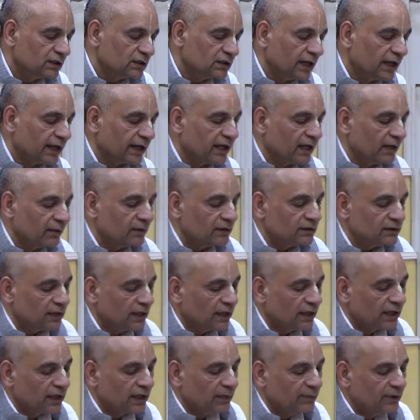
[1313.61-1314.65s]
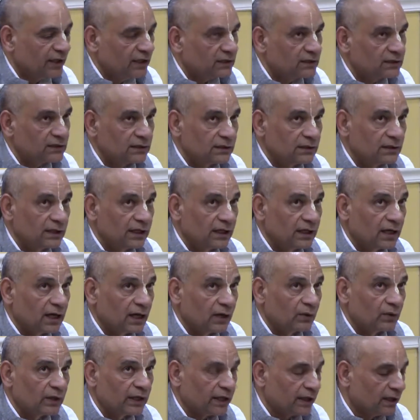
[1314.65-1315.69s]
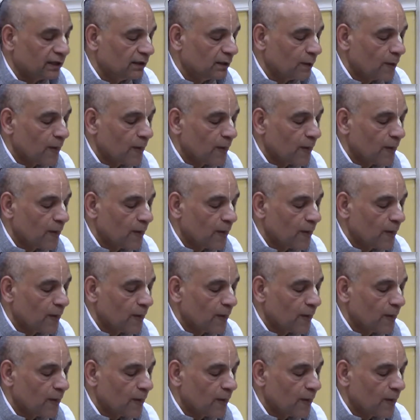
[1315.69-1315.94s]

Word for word: Sankhya, Sankhya means the counting.